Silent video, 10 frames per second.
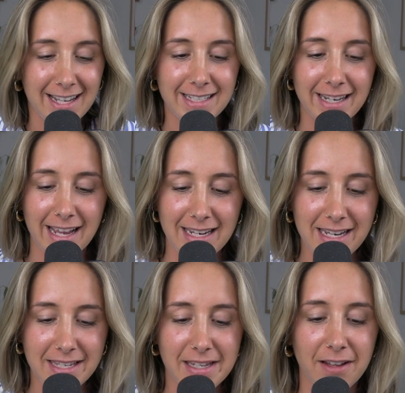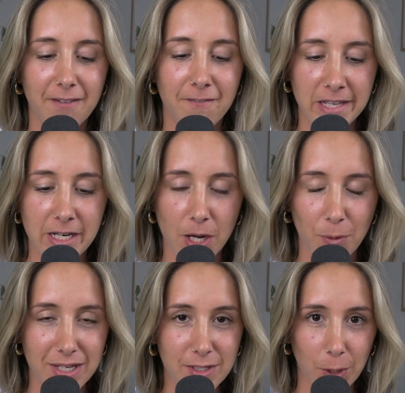Today's video
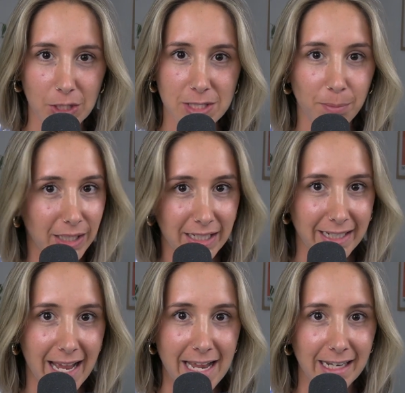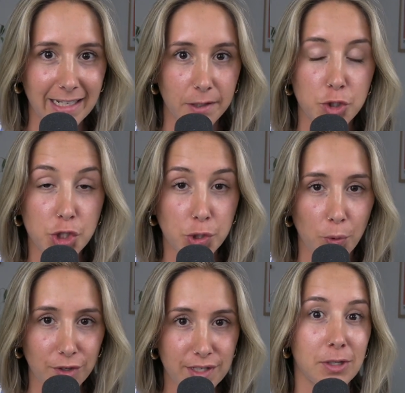is going to be a
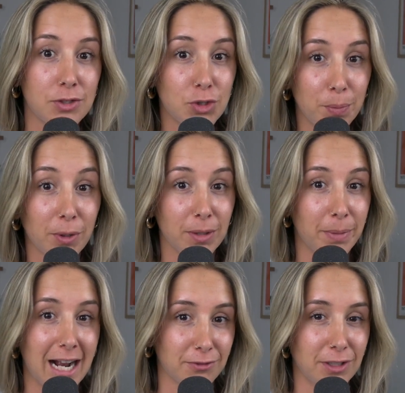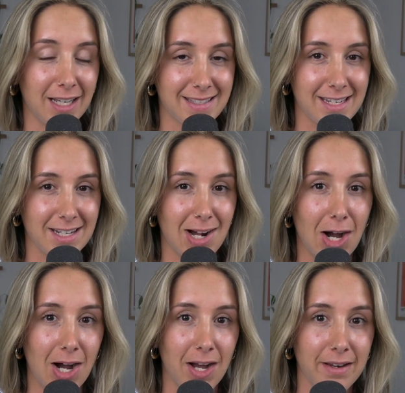short but super impactful lesson
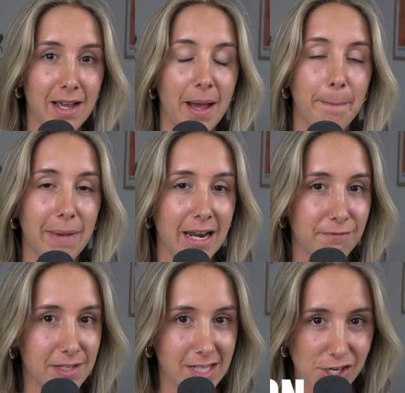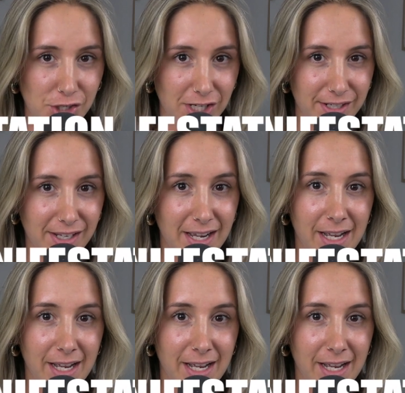on manifestation.